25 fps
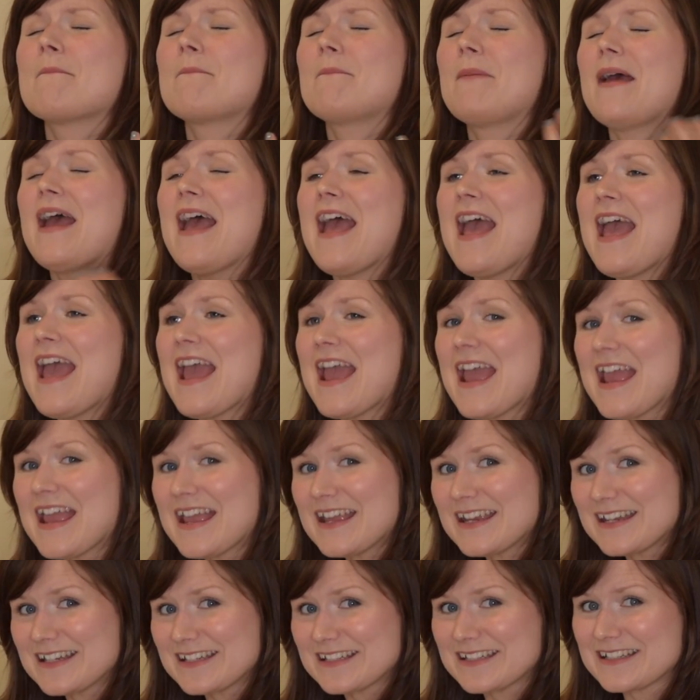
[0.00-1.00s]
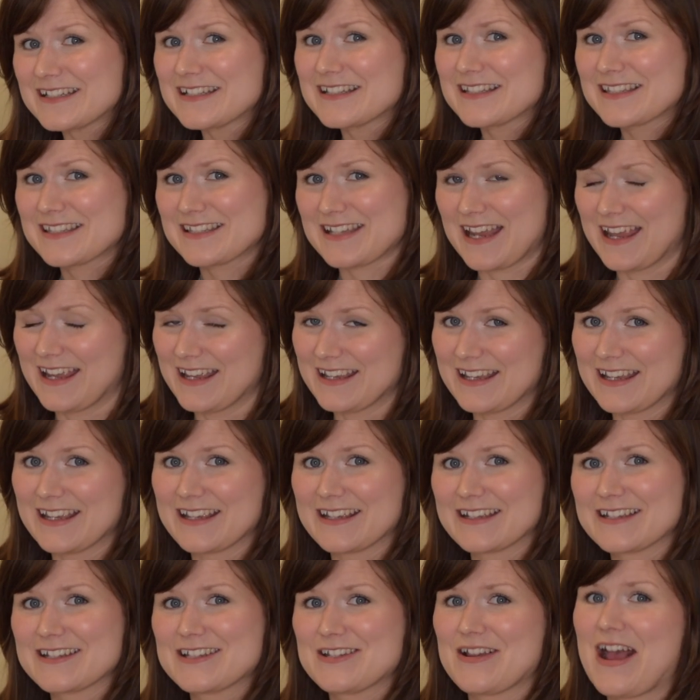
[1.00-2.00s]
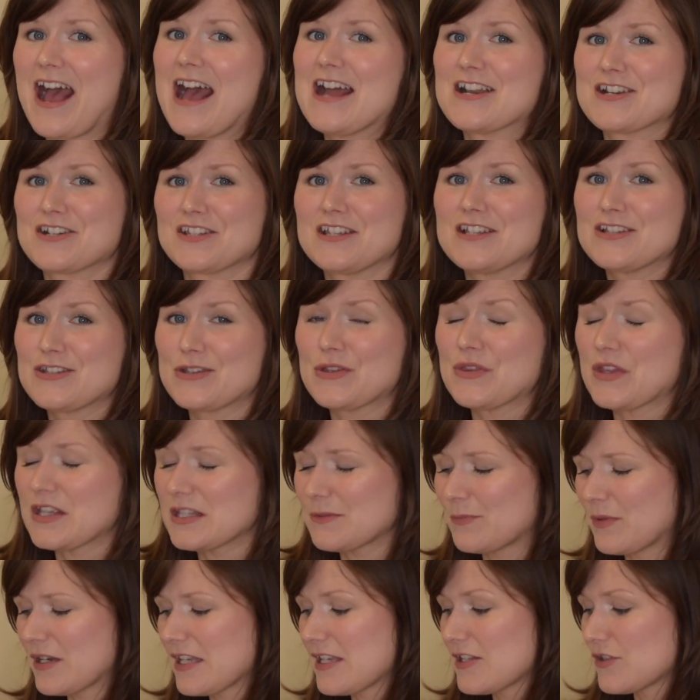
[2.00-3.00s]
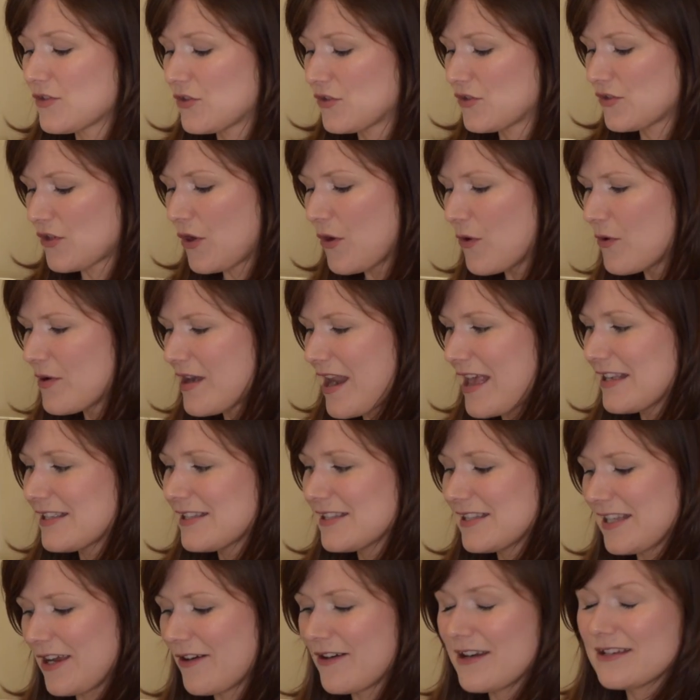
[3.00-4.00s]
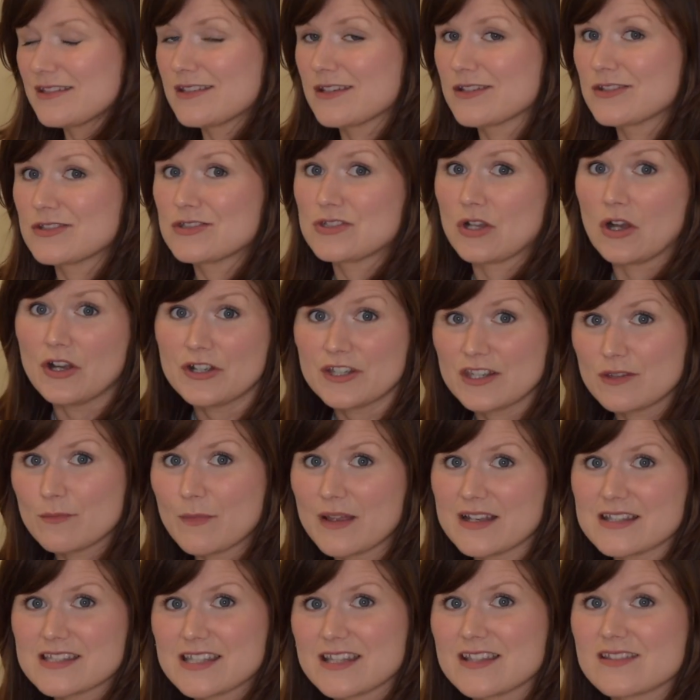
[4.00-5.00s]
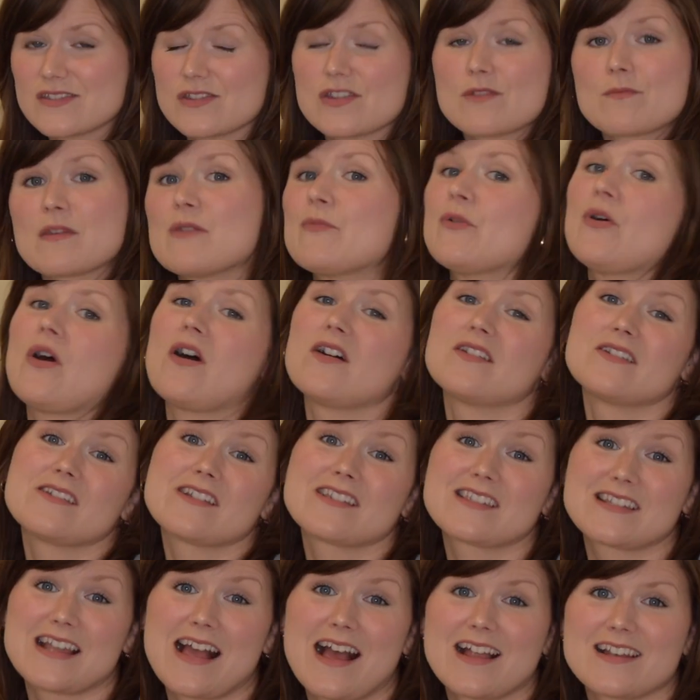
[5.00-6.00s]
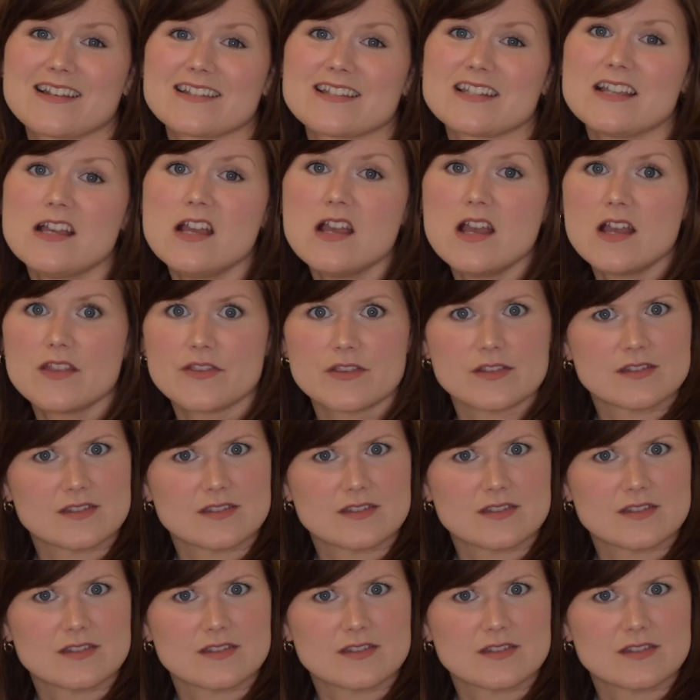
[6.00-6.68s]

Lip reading: painstaking to actually do this, but it's so necessary to document it so that people understand the